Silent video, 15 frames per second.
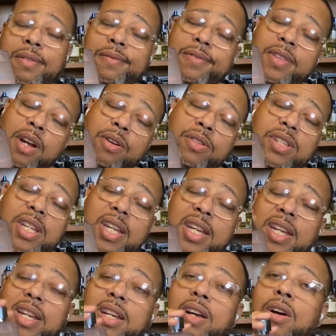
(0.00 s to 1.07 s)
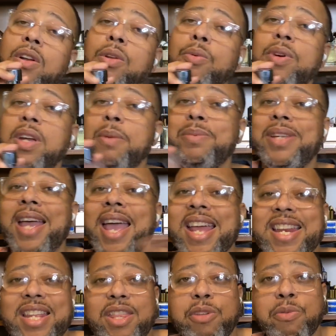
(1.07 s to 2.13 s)
13 all the way up to
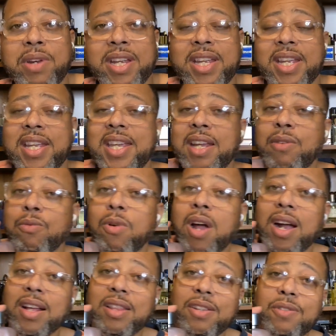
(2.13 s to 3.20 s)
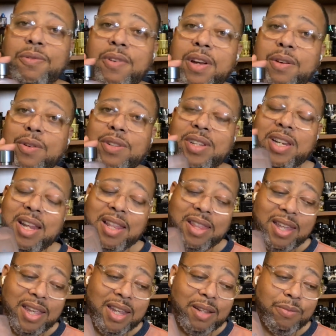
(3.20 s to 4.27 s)
83 can rock this fragrance, and I
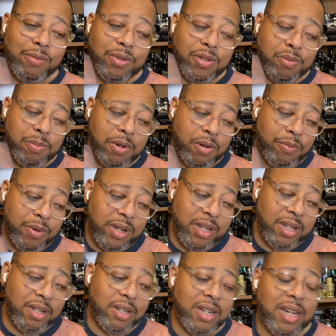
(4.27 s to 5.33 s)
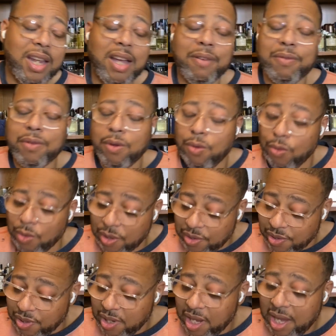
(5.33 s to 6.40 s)
think it would smell really good. Of
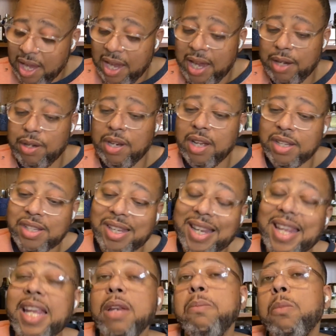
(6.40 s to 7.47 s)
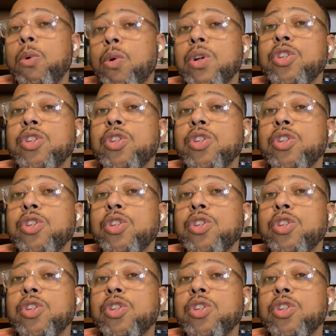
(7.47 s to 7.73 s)
course, it does lean more